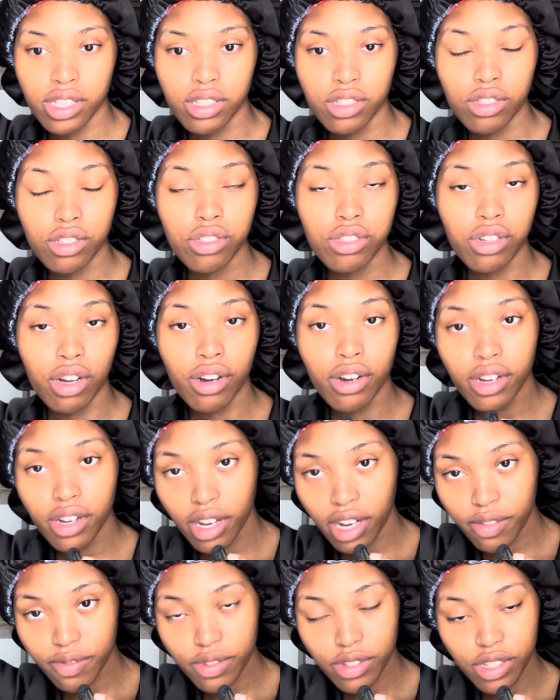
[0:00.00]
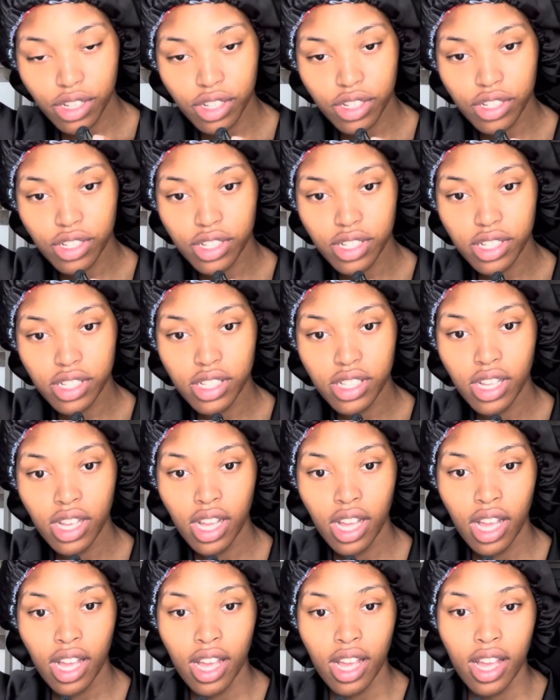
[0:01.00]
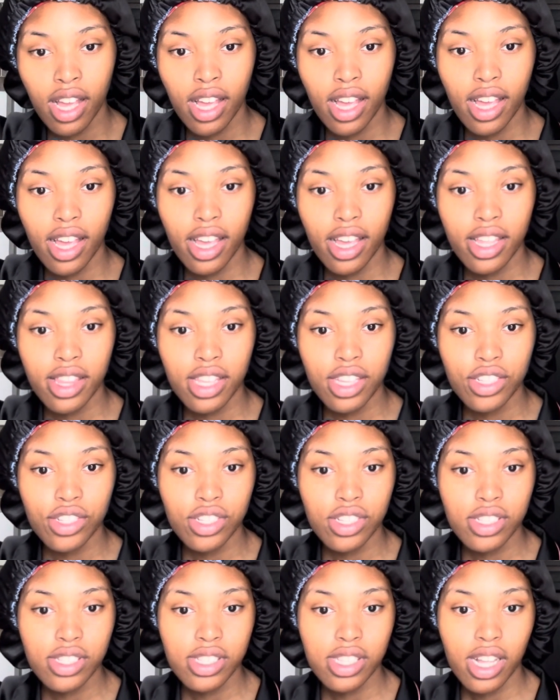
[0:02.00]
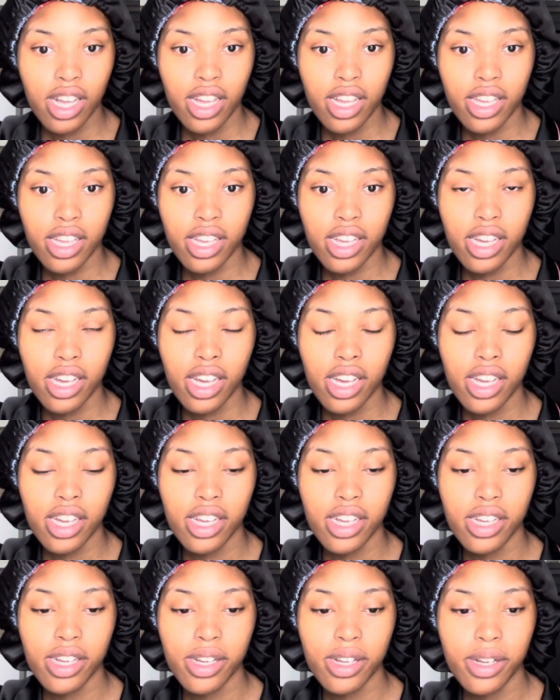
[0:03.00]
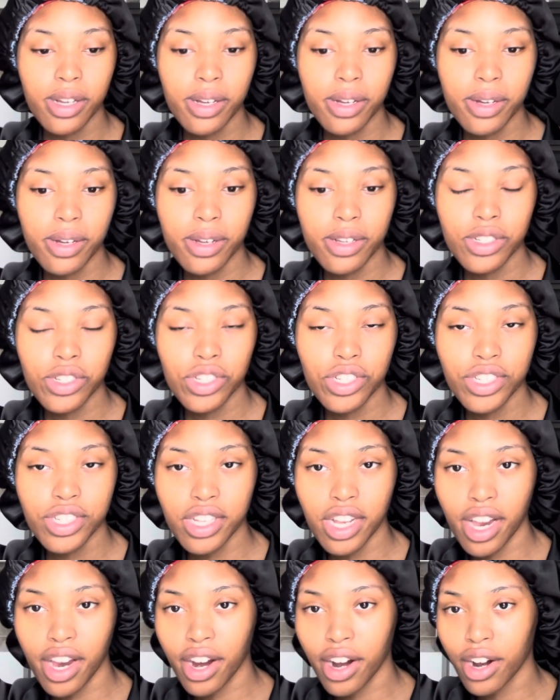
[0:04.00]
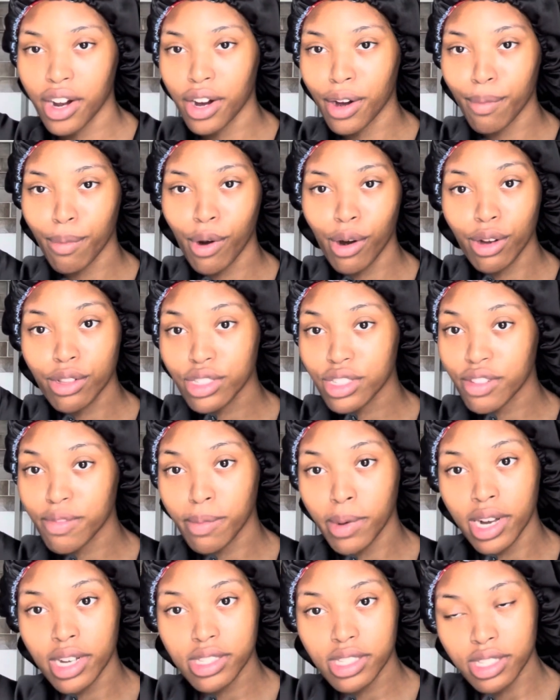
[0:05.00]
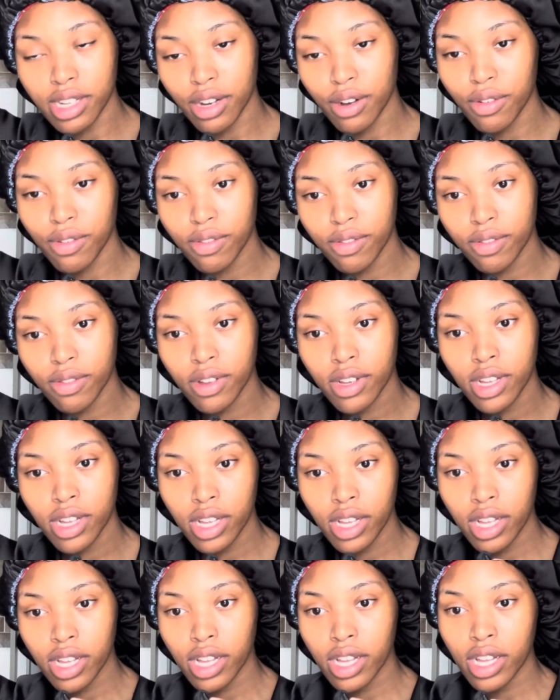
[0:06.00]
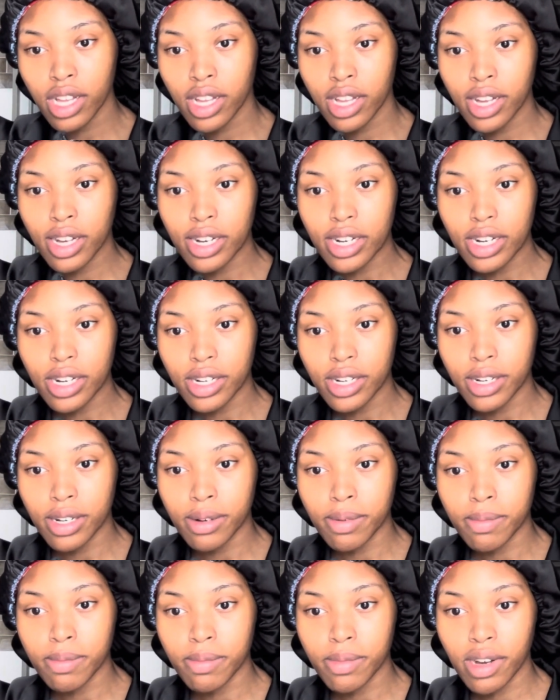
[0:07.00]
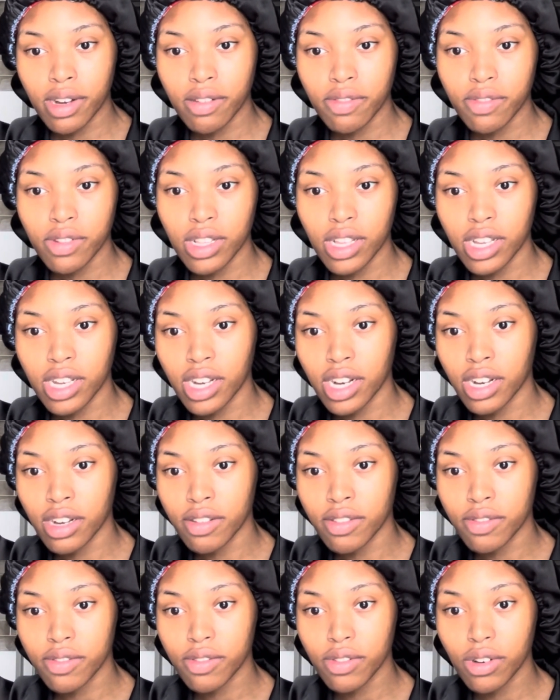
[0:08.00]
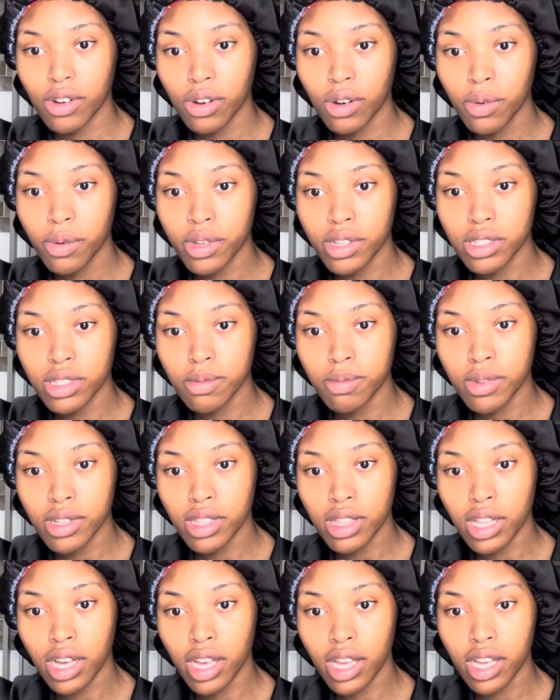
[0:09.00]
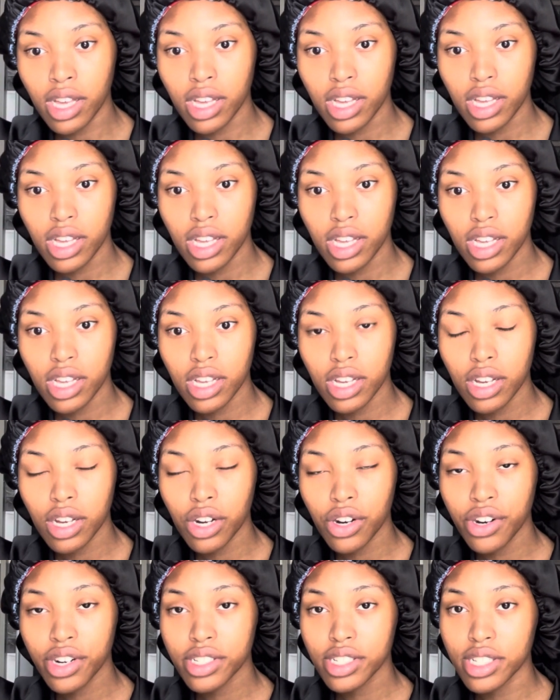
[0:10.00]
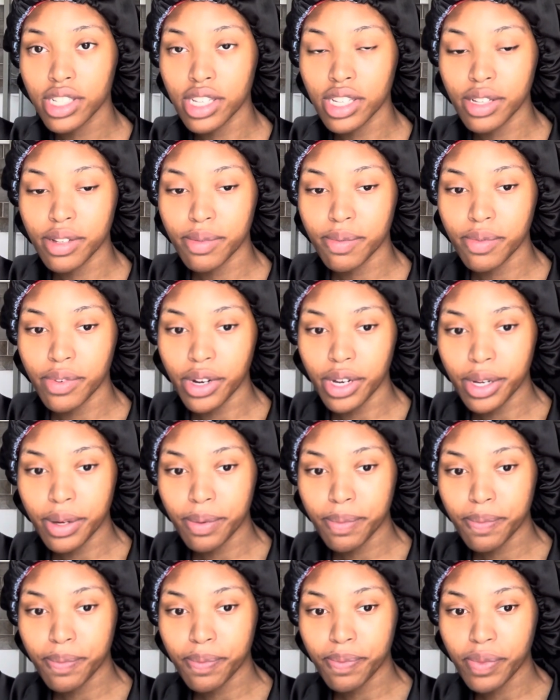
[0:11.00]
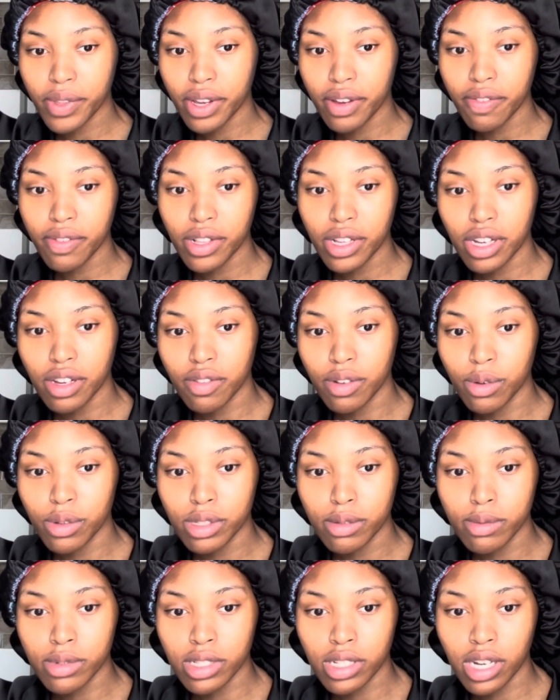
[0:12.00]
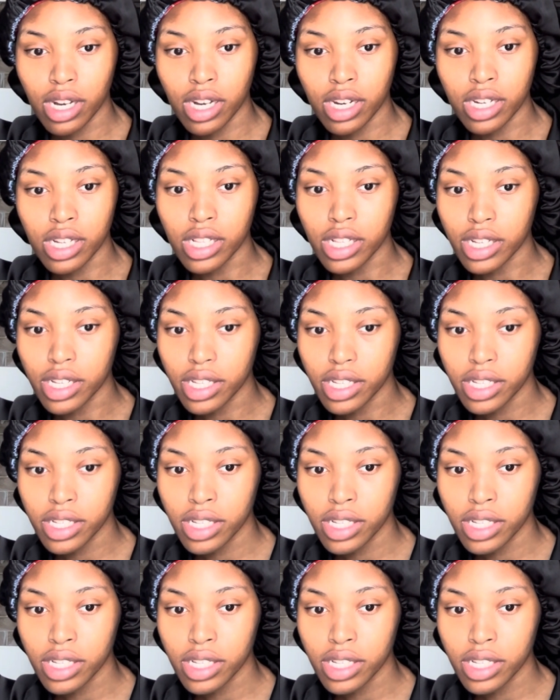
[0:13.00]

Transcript: to start conversation and then just like share parts of myself. I feel like I've always been like, granted, right? I feel like I've always been kind of like